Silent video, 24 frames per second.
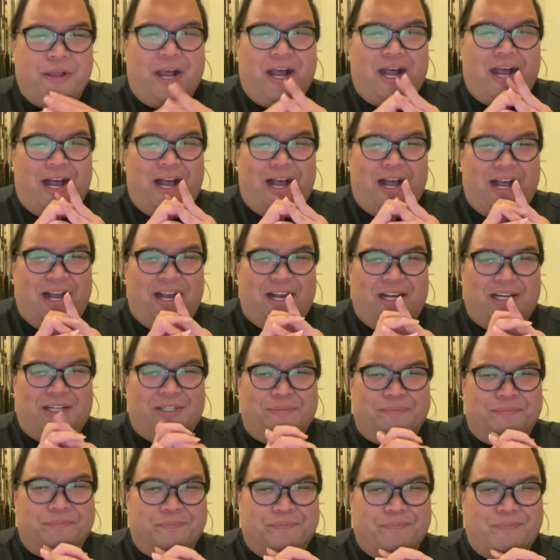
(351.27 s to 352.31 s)

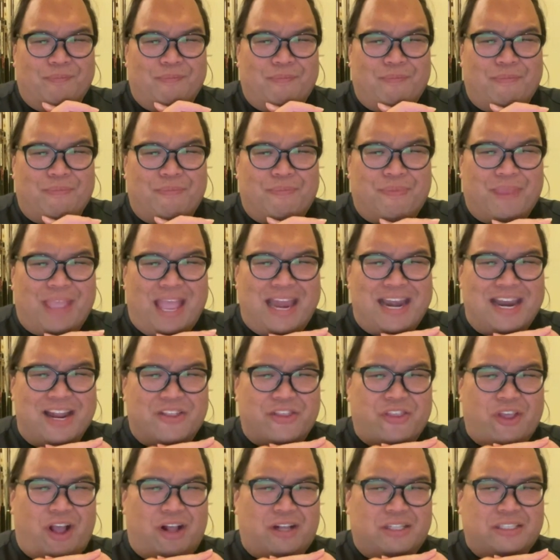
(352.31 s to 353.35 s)
um, and
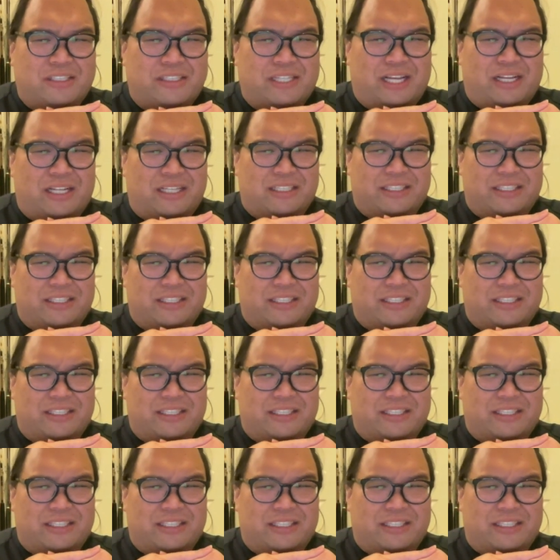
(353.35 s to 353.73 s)
it talks.